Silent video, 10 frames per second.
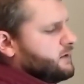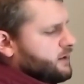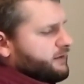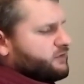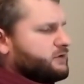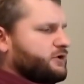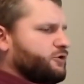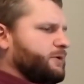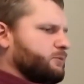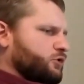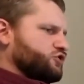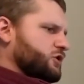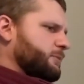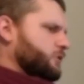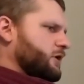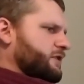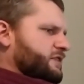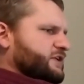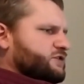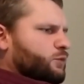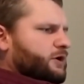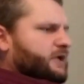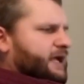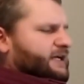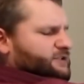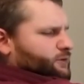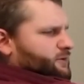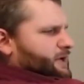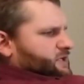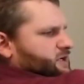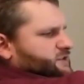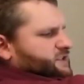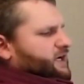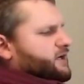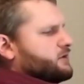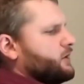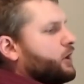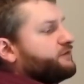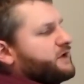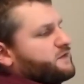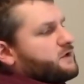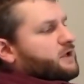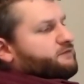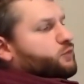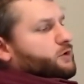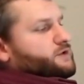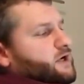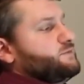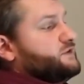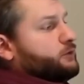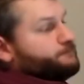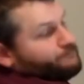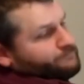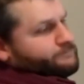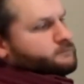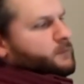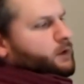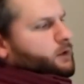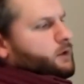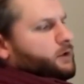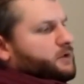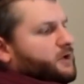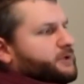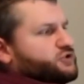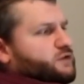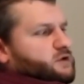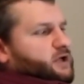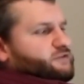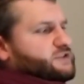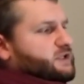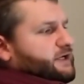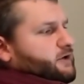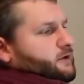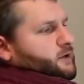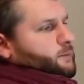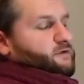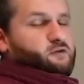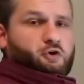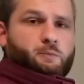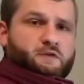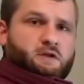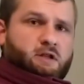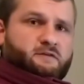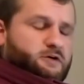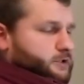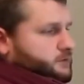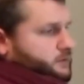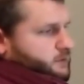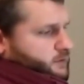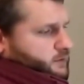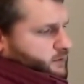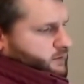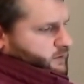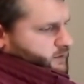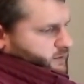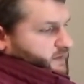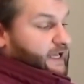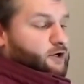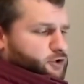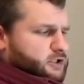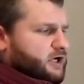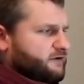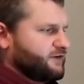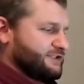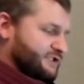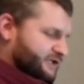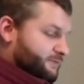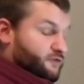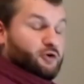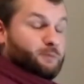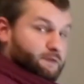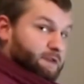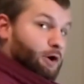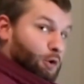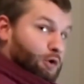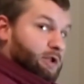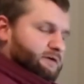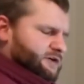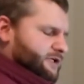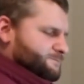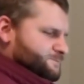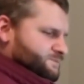Having a little bit more trouble on this one. It hasn't really made contact. Oh, I've got the glove rolled up. So, gotta make sure the glove is clear before you put the glove on. The inner glove is clear before you put the whole glove on.